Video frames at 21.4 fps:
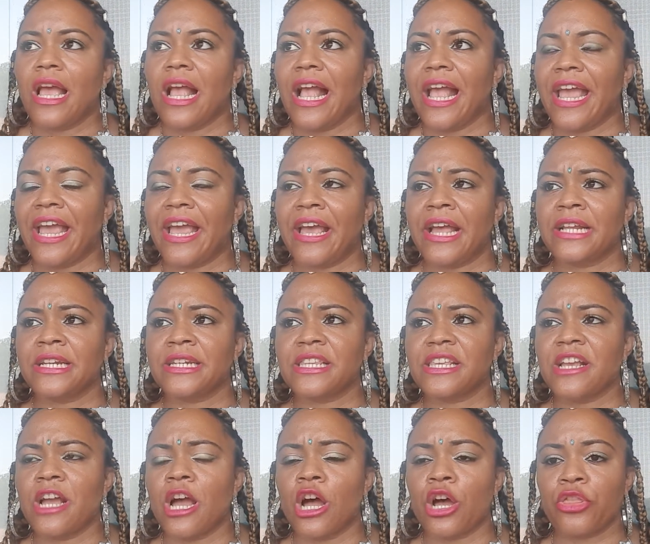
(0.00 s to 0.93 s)
and
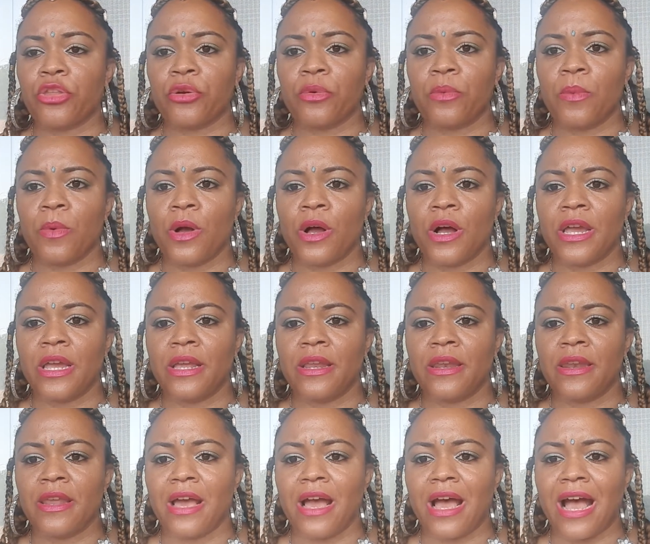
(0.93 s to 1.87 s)
the other
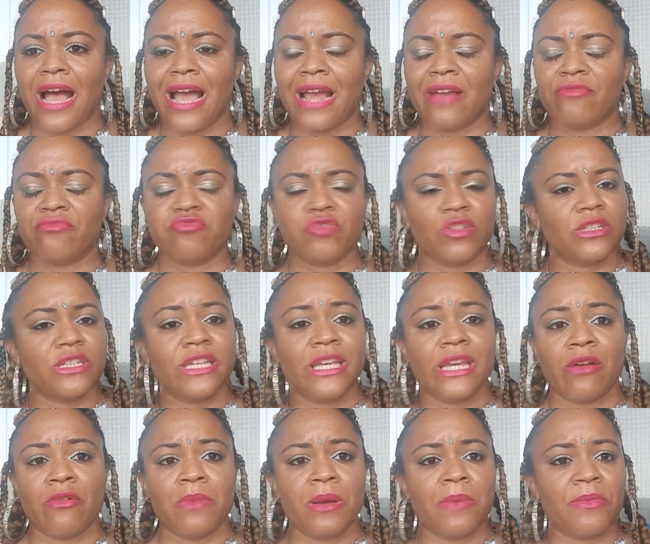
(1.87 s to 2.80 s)
one, I really
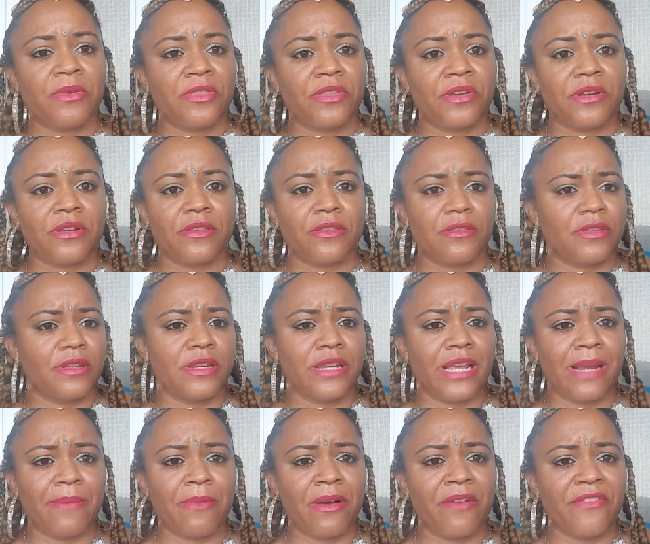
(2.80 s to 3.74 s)
can't remember the
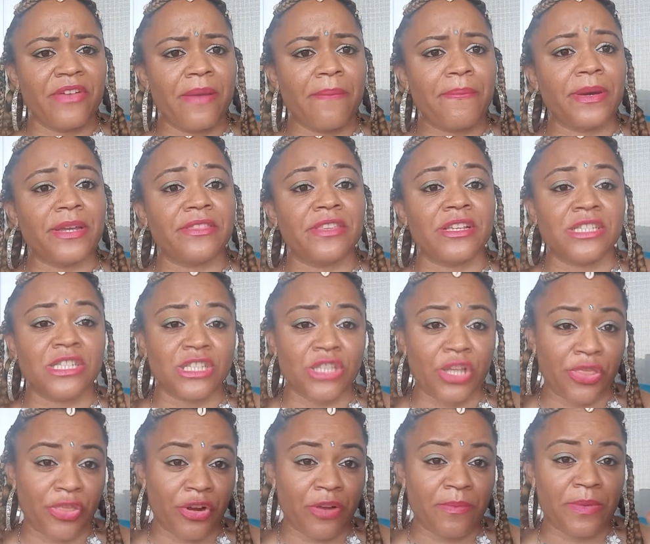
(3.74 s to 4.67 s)
name of it. But this is
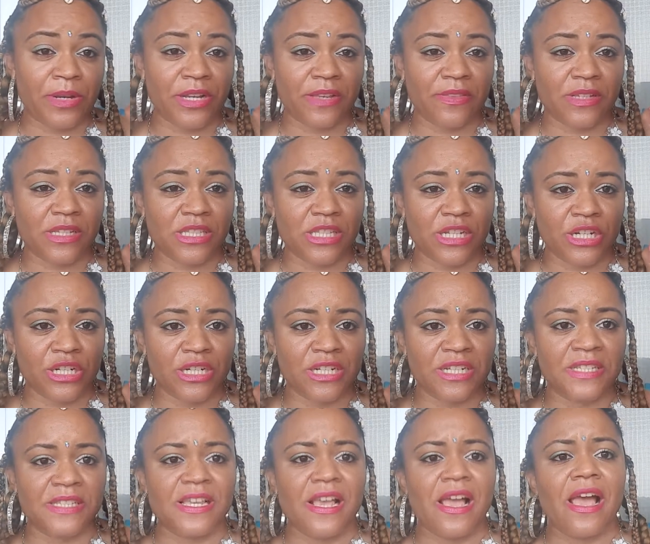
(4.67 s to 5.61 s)
the third book in the
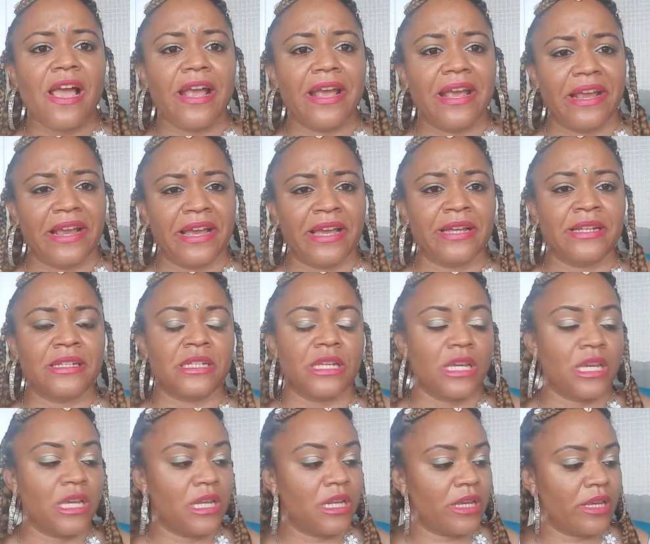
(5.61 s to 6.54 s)
series. and
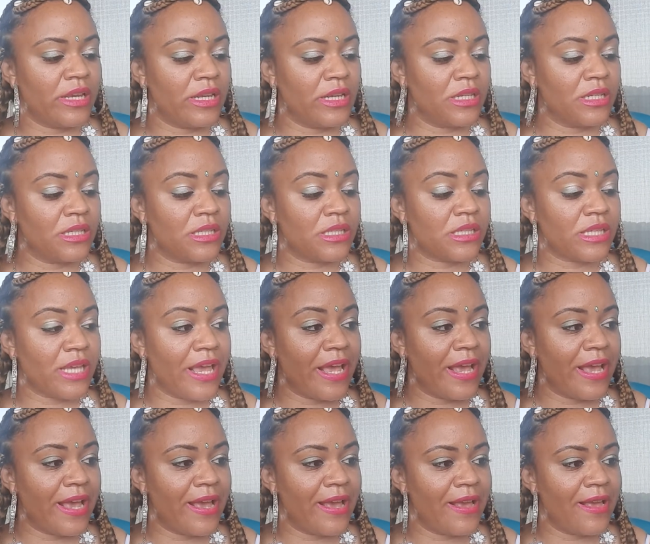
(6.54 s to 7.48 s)
it is
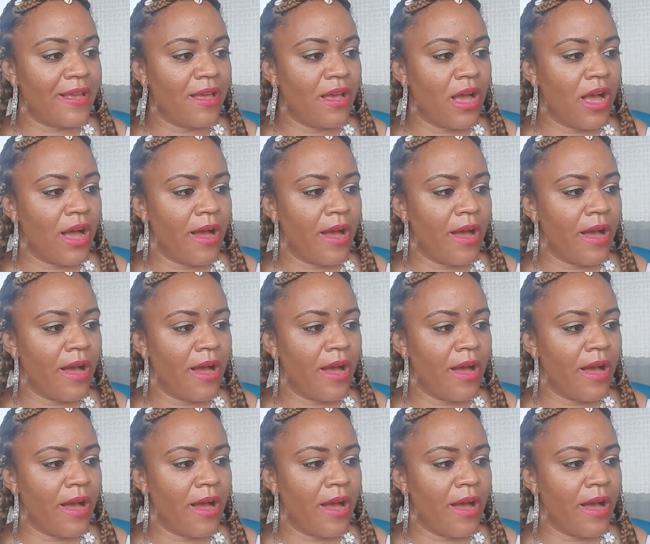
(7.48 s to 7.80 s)
a